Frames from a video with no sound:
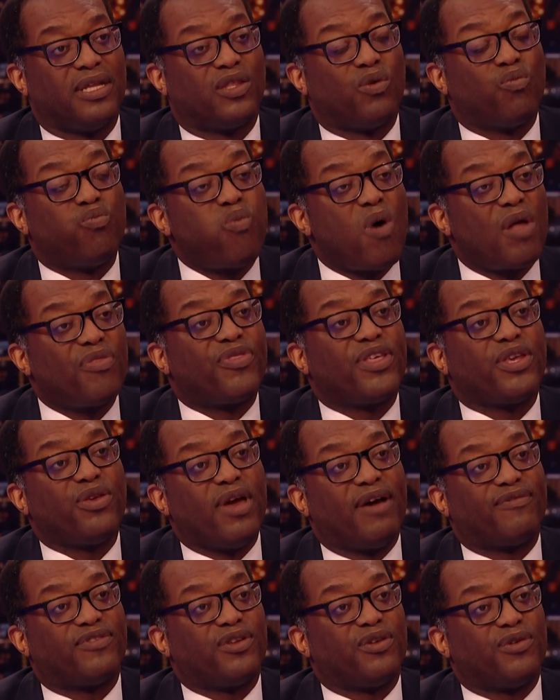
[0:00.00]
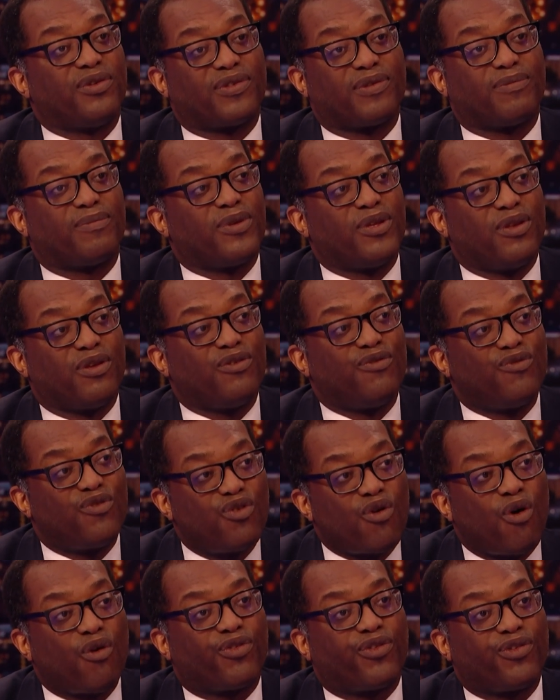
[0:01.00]
the one thing you have to do is, you've
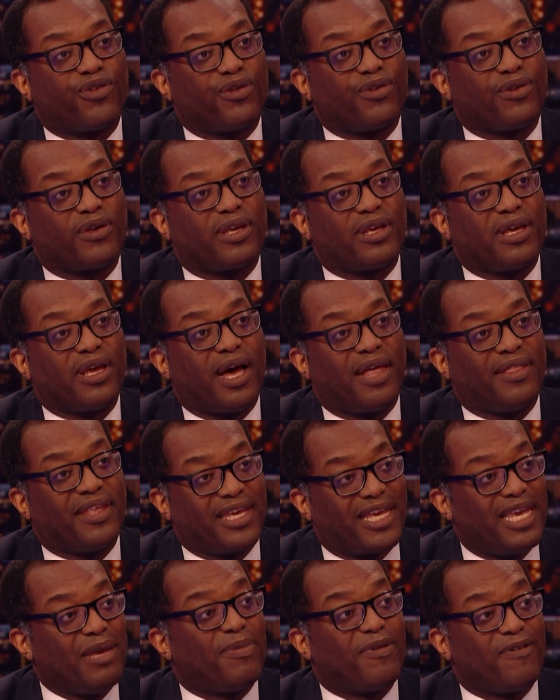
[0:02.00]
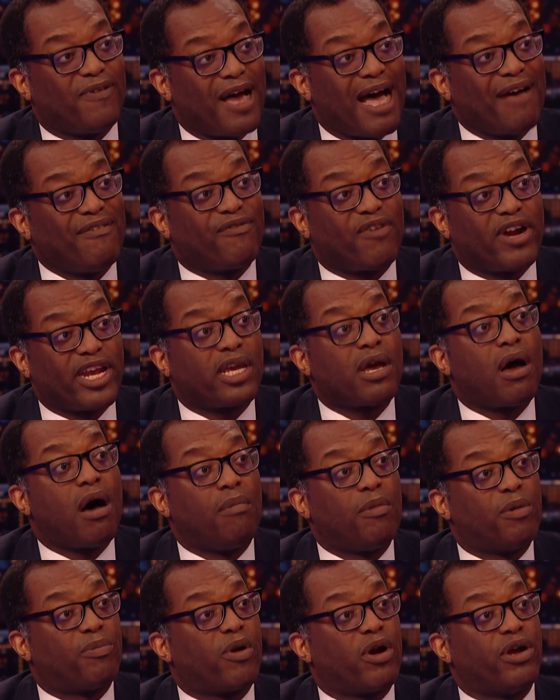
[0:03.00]
got to I think keep have a very
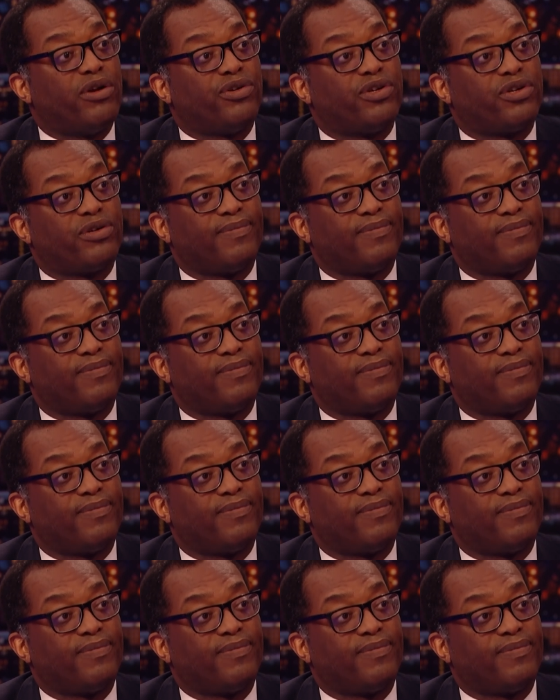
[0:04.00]
calm approach.